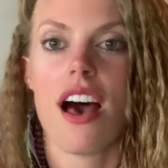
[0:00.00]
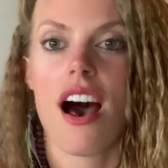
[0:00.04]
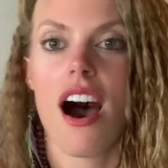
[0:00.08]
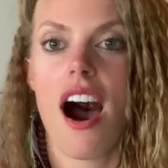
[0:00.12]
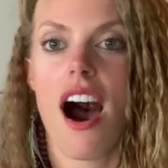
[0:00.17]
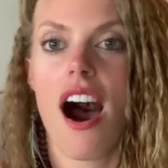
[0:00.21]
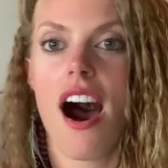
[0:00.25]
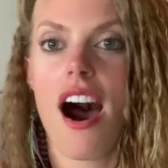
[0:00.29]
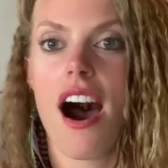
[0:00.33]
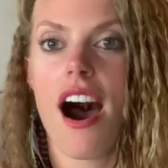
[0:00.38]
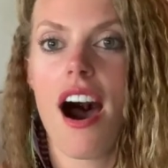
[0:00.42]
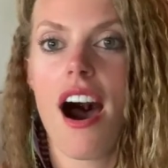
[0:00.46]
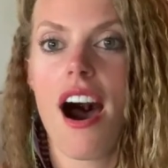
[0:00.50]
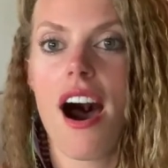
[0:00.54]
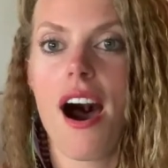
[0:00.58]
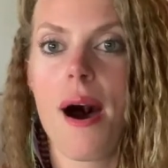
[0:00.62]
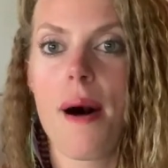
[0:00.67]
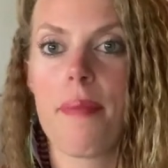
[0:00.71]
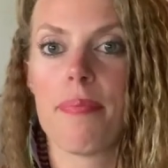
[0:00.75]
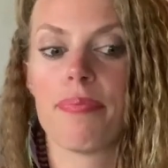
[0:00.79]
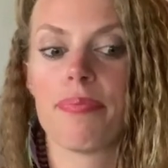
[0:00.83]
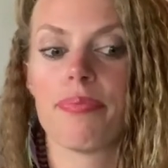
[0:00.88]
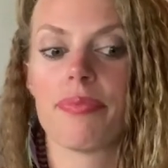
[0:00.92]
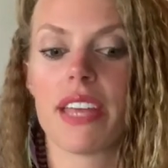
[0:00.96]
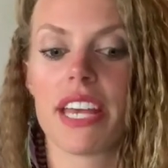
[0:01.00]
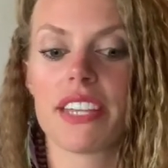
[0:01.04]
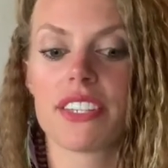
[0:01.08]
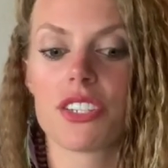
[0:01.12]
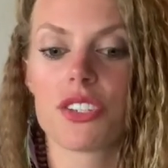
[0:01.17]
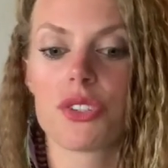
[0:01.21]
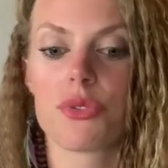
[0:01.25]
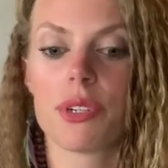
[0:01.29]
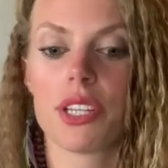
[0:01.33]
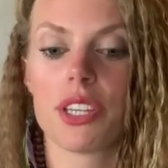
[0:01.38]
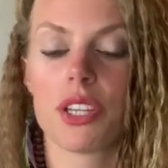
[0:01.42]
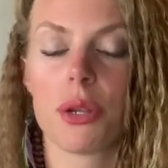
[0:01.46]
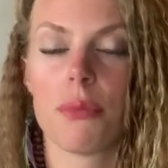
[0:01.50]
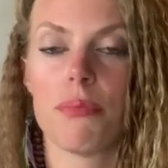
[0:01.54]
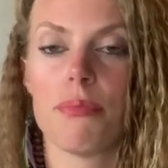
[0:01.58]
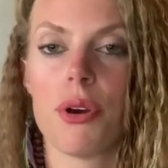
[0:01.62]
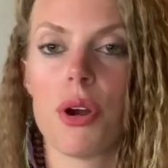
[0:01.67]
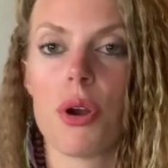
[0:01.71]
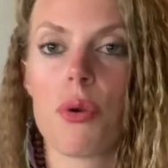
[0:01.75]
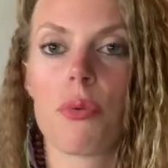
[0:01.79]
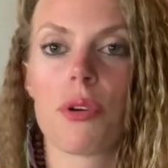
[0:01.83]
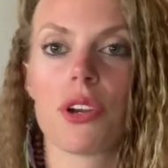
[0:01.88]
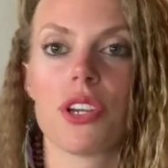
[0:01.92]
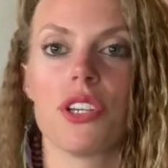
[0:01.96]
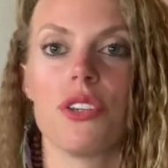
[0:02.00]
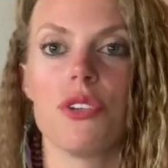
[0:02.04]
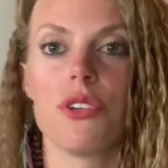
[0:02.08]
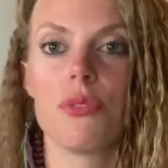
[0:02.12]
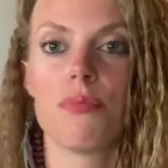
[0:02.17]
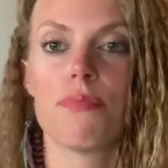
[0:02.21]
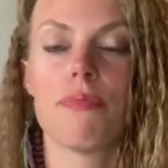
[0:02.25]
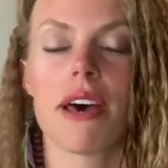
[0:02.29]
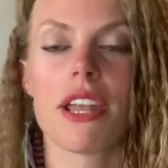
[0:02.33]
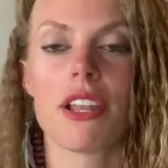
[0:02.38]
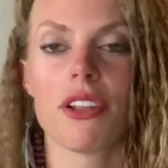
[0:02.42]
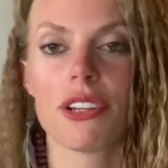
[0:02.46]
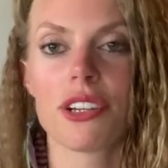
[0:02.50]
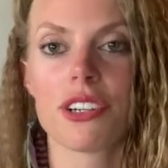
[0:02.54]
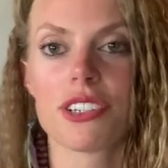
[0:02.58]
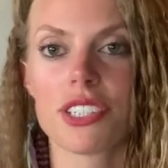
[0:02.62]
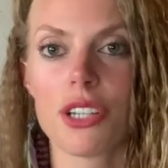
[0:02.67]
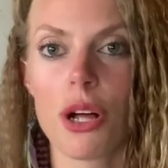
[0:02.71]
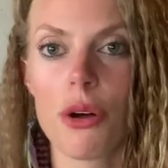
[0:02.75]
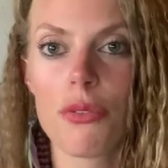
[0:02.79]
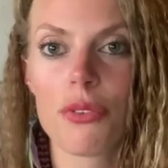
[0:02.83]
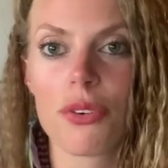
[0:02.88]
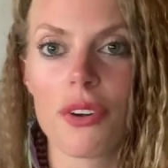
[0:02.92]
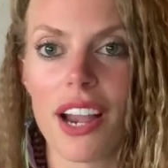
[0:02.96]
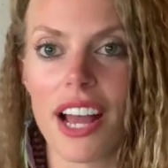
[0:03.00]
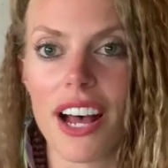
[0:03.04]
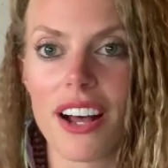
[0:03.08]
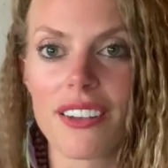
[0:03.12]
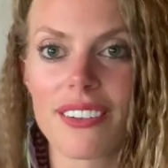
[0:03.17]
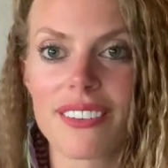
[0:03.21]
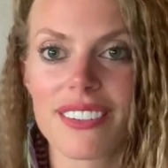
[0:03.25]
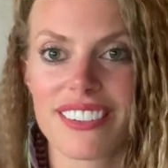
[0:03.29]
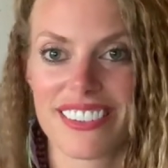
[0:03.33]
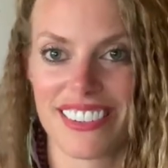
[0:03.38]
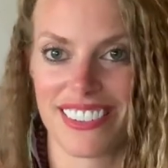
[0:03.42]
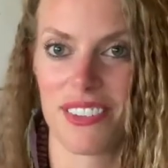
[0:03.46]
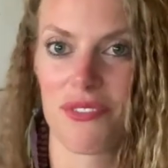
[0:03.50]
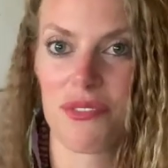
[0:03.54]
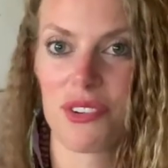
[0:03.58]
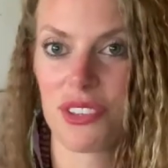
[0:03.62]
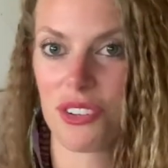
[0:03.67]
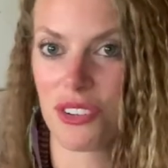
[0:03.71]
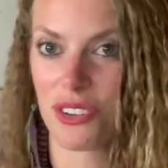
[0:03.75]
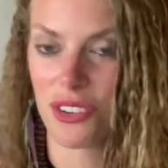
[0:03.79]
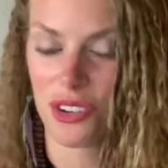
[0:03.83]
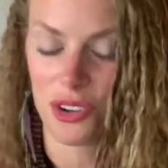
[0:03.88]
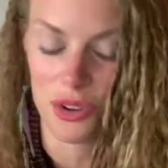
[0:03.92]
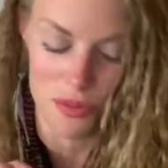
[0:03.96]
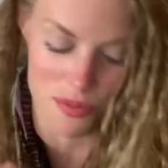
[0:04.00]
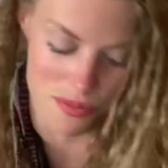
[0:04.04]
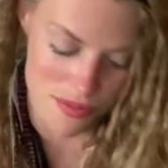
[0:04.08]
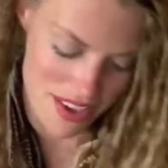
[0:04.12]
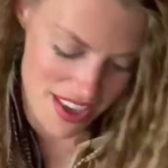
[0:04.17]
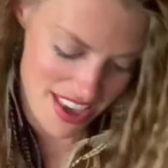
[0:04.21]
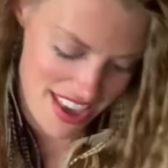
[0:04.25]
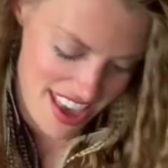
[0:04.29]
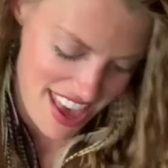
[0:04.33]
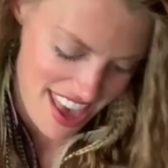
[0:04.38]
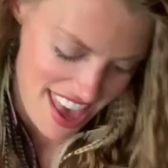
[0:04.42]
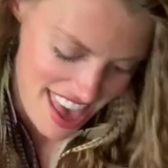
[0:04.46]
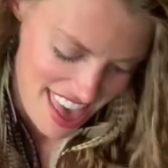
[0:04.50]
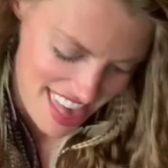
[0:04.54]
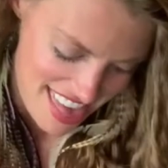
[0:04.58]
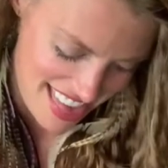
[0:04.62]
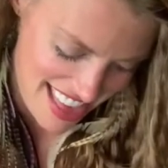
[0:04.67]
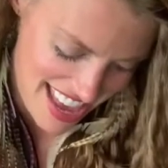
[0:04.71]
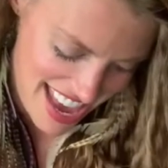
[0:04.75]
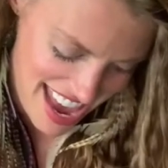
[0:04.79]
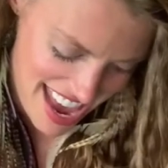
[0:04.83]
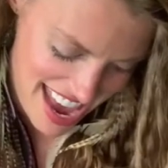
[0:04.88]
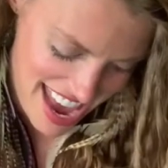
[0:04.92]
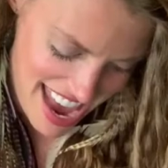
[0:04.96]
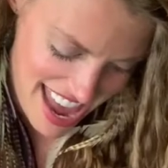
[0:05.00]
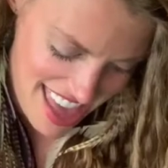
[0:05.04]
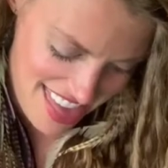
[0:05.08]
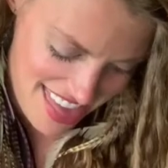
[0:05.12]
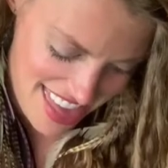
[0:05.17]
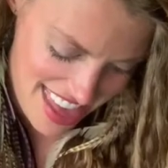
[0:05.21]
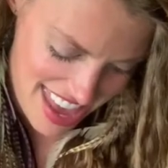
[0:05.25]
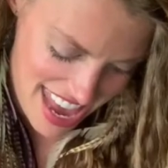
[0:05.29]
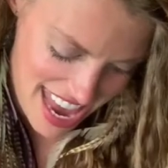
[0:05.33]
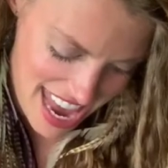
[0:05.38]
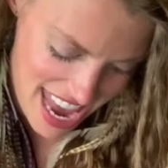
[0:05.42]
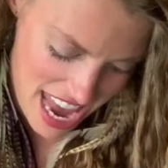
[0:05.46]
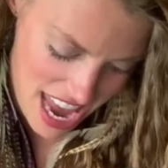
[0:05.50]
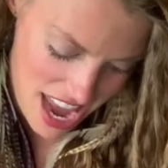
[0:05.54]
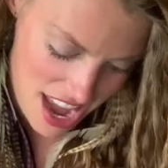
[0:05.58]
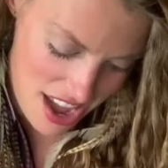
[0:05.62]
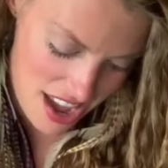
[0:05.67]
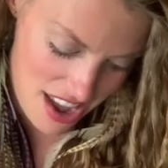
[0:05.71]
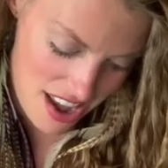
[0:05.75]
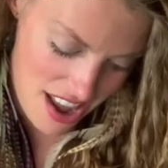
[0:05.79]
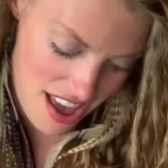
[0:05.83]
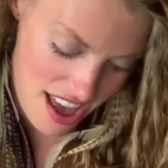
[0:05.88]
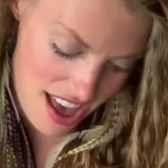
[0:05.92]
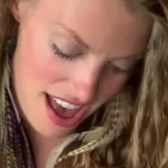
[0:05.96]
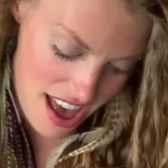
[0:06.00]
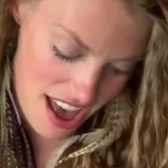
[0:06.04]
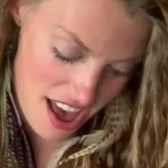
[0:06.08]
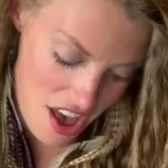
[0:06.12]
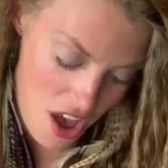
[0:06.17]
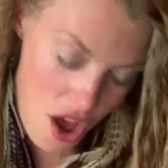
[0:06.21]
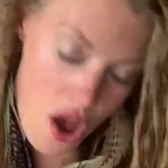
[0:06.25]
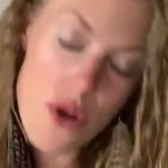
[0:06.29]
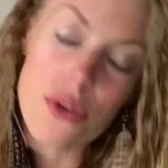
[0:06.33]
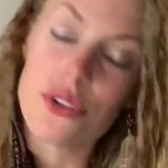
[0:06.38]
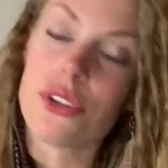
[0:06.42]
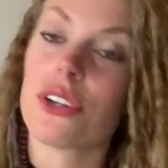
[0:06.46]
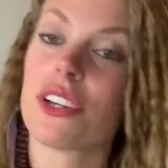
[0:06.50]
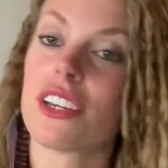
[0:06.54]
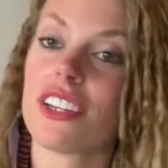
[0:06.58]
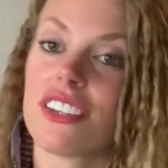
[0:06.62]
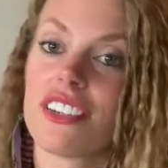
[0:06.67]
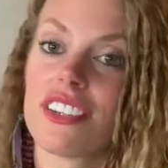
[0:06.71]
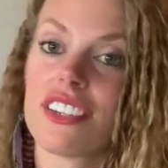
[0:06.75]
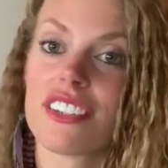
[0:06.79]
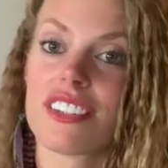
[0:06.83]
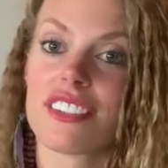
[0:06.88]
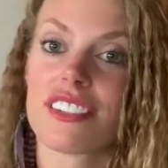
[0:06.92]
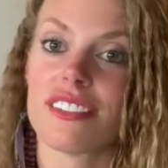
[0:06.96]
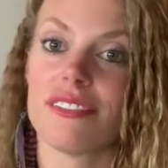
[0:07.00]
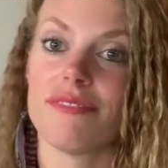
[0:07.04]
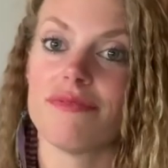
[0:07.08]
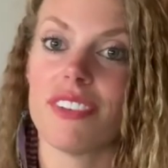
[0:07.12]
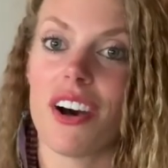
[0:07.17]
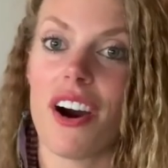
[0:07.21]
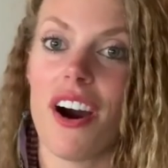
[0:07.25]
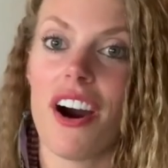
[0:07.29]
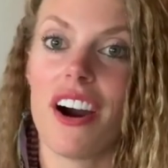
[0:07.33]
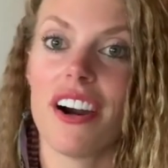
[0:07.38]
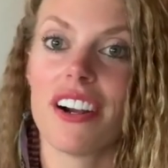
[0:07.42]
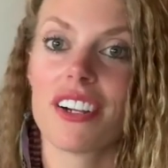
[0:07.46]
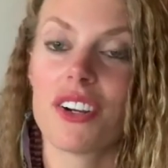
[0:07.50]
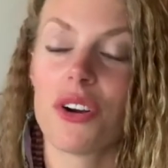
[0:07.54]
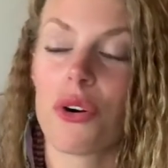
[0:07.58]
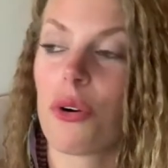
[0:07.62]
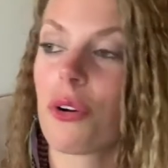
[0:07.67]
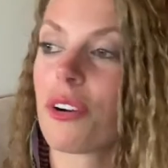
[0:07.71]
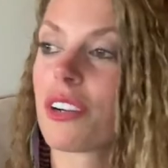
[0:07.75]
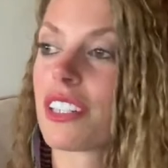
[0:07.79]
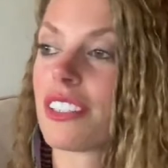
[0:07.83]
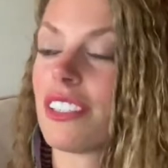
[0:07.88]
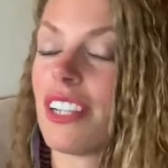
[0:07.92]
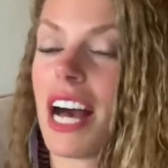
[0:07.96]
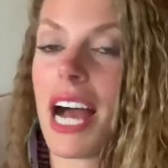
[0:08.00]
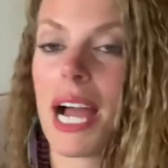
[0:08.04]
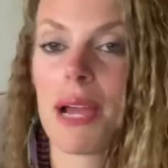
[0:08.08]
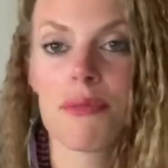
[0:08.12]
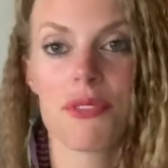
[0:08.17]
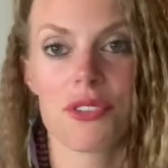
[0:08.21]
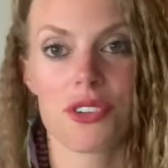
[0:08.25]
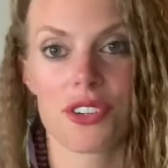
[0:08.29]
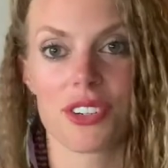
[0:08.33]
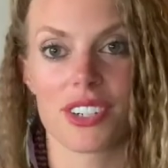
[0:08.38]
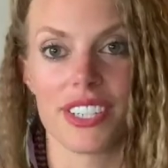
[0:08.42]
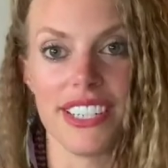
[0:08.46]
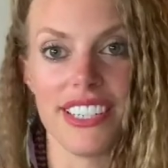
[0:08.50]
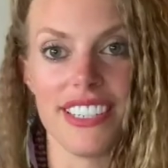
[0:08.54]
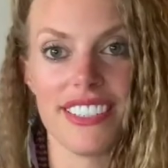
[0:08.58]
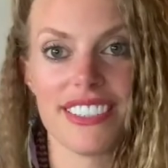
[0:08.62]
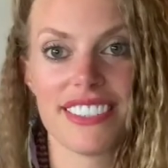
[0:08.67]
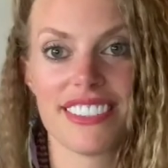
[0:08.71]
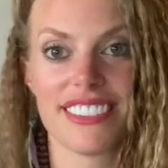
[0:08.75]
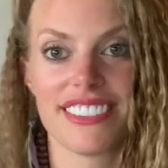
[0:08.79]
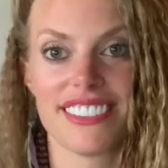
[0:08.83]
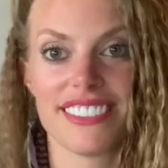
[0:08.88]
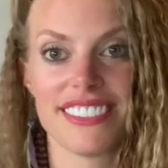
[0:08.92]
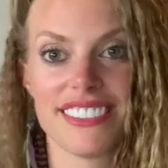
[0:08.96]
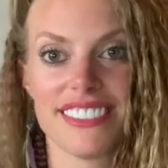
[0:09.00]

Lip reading: That's a sweet little boat where you pedal yourself around with your group. And then, you could just hug or climb trees.